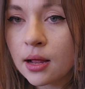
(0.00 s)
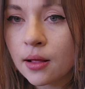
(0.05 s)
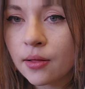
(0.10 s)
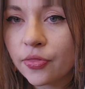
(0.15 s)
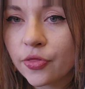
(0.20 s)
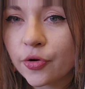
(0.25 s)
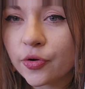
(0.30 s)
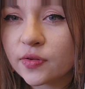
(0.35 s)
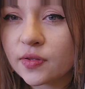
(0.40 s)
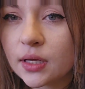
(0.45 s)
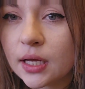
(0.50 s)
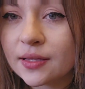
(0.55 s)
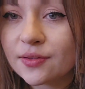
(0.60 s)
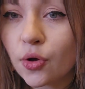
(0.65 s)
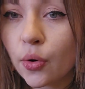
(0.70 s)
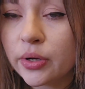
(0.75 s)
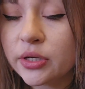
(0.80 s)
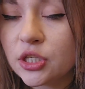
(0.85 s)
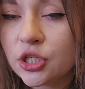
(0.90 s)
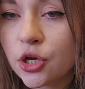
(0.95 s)
it's
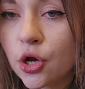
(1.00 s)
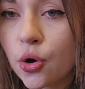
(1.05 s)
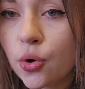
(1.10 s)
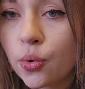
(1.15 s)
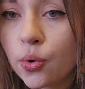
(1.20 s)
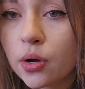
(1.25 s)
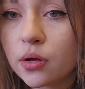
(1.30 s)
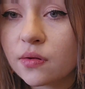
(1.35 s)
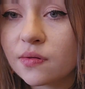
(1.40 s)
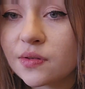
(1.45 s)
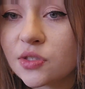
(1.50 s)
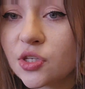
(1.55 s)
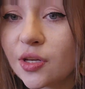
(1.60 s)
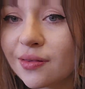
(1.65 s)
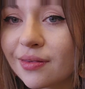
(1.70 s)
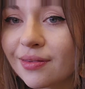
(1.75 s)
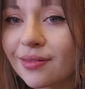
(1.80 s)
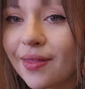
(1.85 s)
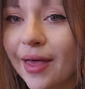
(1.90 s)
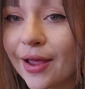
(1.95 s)
going to go
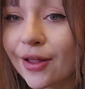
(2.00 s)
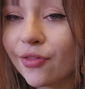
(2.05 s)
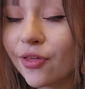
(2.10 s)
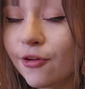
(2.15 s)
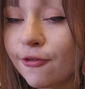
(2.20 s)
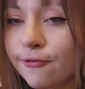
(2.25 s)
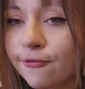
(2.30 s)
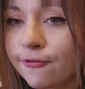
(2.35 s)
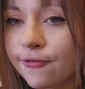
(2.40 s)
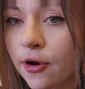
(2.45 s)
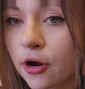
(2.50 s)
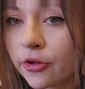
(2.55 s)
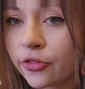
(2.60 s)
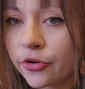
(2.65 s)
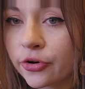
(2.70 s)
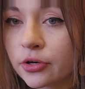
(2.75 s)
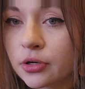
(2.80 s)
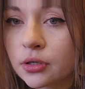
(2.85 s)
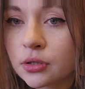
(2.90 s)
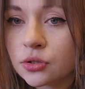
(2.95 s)
just slightly
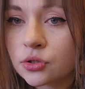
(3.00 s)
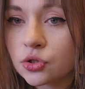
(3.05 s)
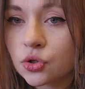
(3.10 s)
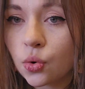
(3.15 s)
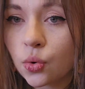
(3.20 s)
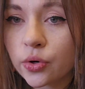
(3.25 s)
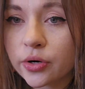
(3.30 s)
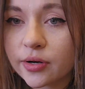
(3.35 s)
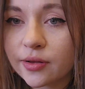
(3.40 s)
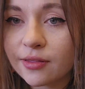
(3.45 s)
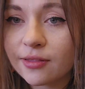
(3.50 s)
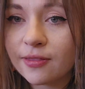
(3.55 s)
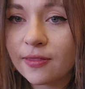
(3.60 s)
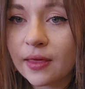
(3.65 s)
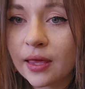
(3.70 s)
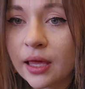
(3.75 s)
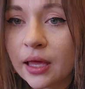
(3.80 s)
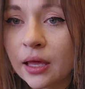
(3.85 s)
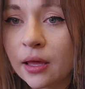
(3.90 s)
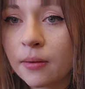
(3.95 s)
farther towards
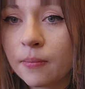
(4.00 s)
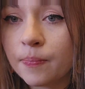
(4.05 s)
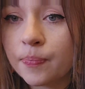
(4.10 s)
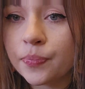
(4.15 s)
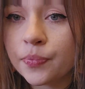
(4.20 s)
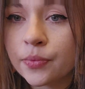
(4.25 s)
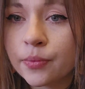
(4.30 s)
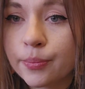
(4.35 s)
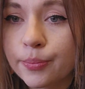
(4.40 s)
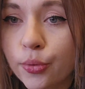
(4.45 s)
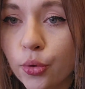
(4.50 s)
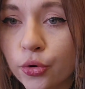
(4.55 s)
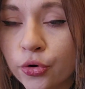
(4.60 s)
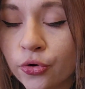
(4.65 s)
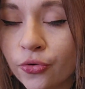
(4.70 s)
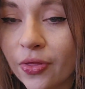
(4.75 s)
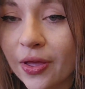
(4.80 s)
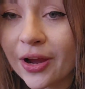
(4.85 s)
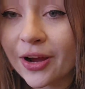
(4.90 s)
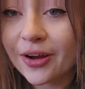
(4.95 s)
the border
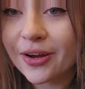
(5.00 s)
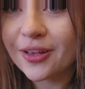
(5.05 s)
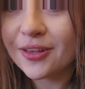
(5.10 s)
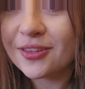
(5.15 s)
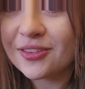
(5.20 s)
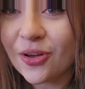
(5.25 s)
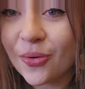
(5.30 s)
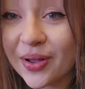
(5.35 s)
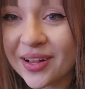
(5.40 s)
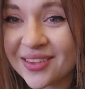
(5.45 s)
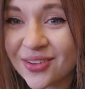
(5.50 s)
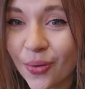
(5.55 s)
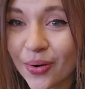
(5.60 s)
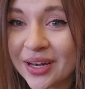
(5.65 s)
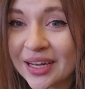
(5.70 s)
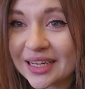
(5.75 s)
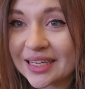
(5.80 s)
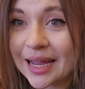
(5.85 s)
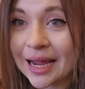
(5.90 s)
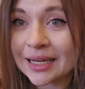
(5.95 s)
there. So it's going
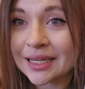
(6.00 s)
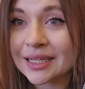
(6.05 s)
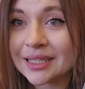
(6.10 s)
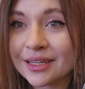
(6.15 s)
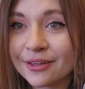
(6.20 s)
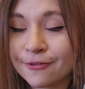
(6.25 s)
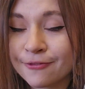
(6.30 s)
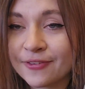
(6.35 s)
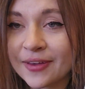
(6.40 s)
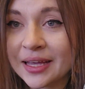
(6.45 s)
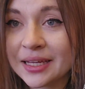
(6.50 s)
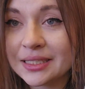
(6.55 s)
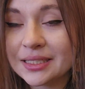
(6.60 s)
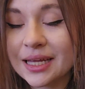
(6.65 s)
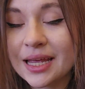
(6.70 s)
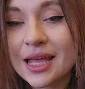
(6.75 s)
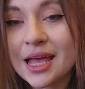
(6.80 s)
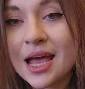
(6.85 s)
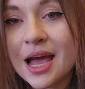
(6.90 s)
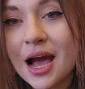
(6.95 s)
to technically fit.
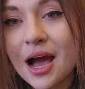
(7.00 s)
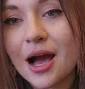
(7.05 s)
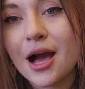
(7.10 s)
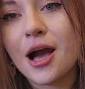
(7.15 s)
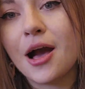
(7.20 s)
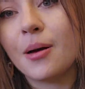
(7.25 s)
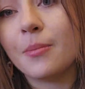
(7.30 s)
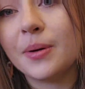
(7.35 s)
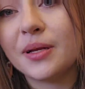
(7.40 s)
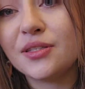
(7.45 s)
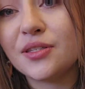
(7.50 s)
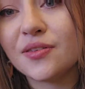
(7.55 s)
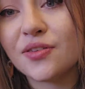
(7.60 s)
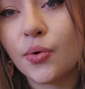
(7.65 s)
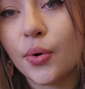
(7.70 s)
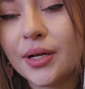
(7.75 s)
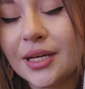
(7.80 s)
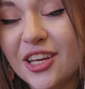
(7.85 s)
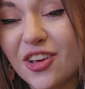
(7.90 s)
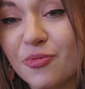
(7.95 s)
It's just
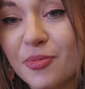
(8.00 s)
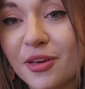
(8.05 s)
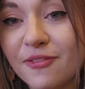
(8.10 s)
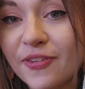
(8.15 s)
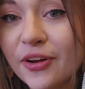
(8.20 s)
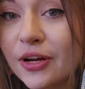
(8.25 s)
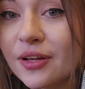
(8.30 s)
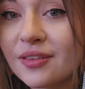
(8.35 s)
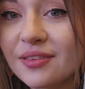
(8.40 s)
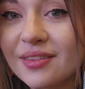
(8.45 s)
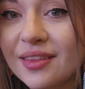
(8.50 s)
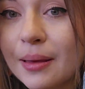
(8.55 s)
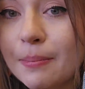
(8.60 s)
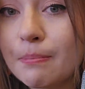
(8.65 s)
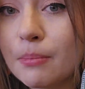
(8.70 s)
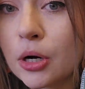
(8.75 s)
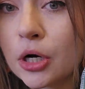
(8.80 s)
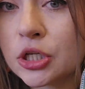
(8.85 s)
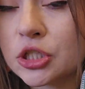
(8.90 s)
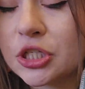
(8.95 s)
going to give me a very slim
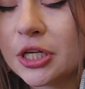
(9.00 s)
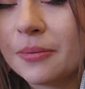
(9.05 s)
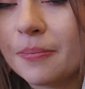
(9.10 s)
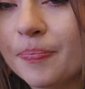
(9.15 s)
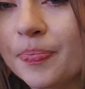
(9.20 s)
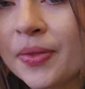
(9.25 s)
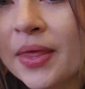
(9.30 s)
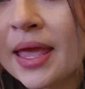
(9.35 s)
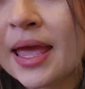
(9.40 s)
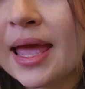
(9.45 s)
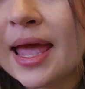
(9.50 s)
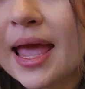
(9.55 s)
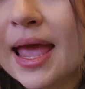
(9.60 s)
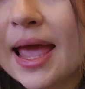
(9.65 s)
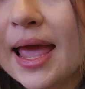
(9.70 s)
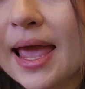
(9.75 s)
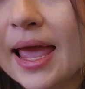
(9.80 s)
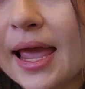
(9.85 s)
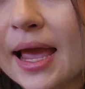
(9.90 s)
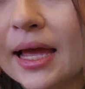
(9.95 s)
margin.
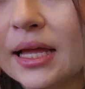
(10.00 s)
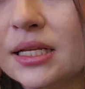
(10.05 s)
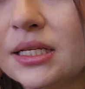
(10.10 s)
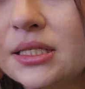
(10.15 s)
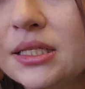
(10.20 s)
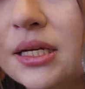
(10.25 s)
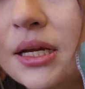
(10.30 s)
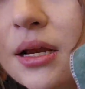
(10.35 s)
And